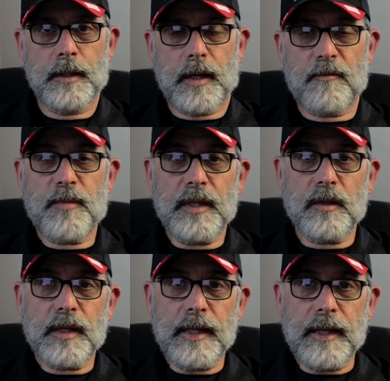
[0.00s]
I've been
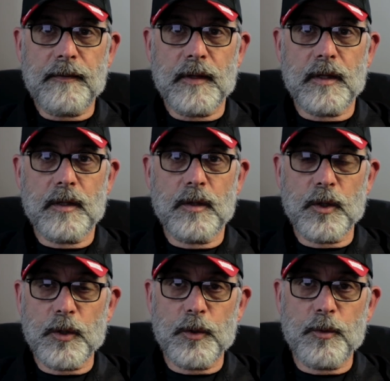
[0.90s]
looking at the
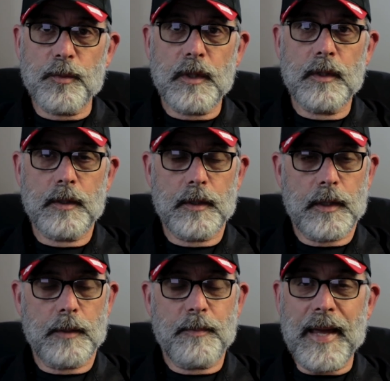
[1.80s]
Loom
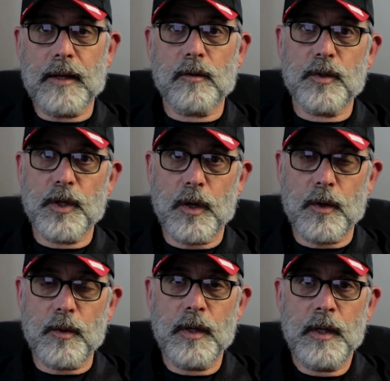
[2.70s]
Panel
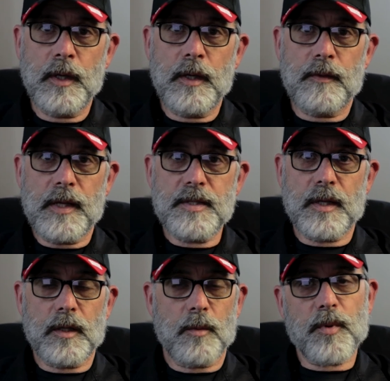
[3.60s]
Go. They
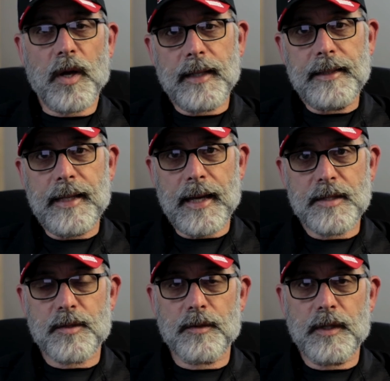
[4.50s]
sell a
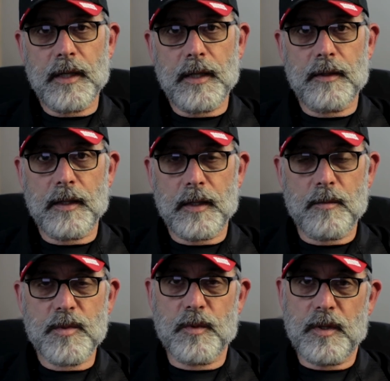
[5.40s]
broadcaster kit that
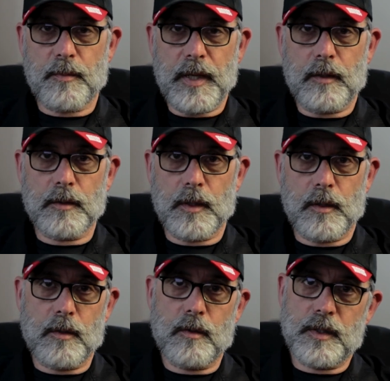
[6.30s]
comes with a Panel
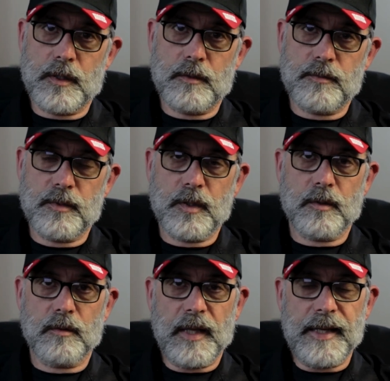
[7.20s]
Go and a
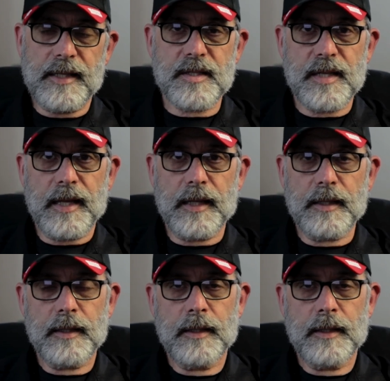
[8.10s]
little light stand.